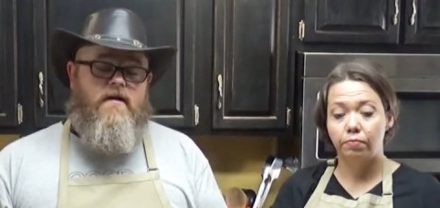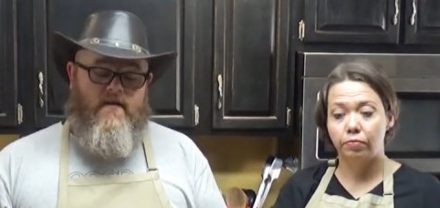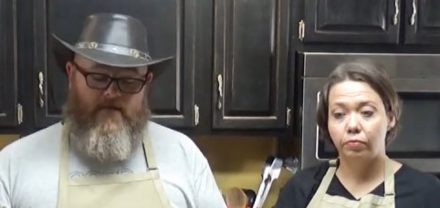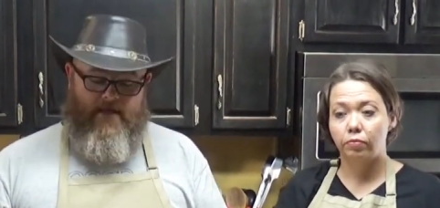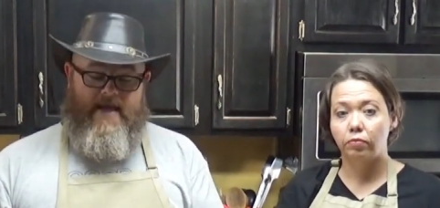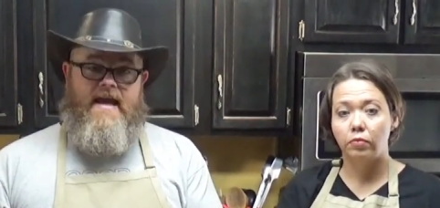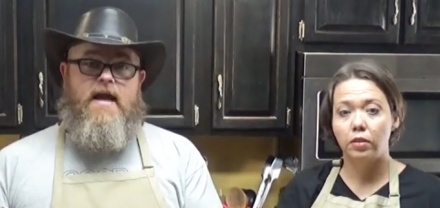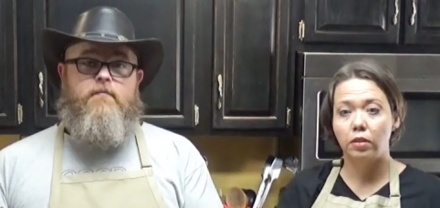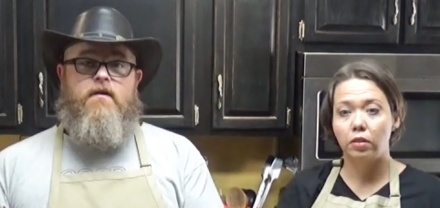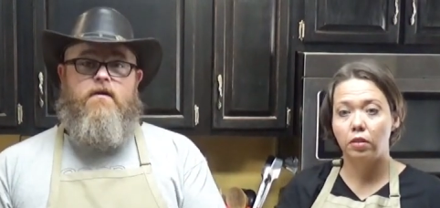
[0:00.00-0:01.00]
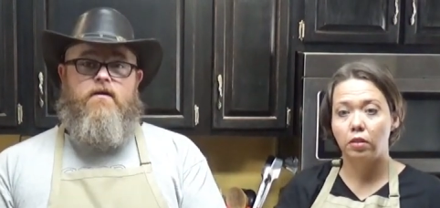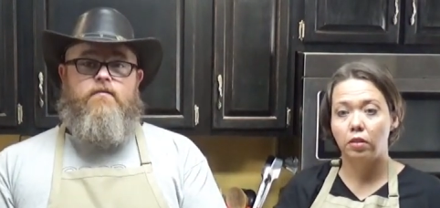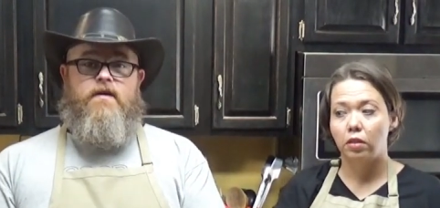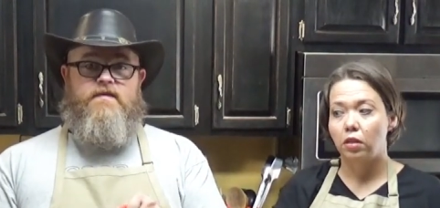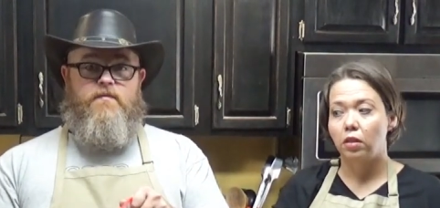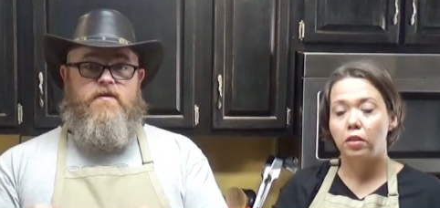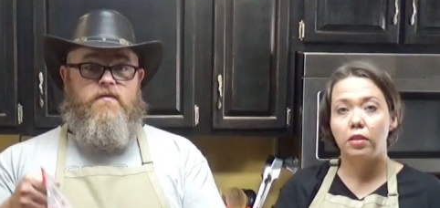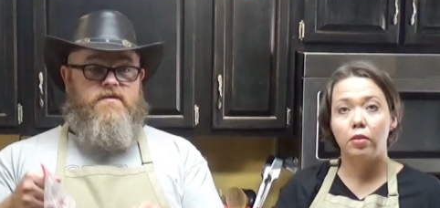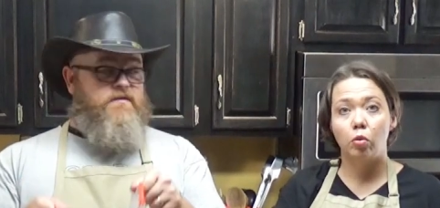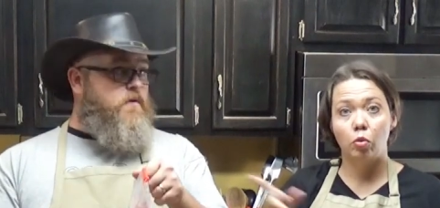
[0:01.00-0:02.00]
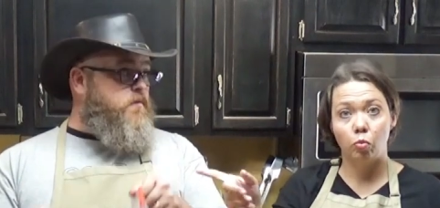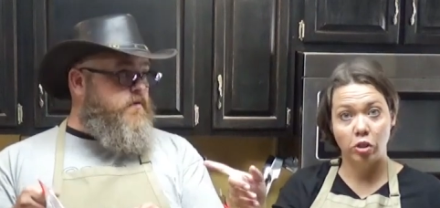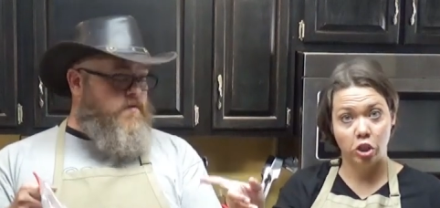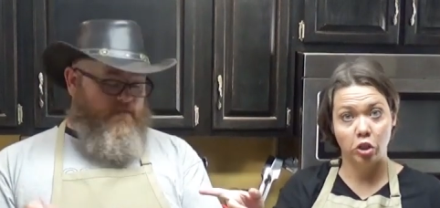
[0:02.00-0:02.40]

Speaker 1: holiday ham recipe, which is what we're which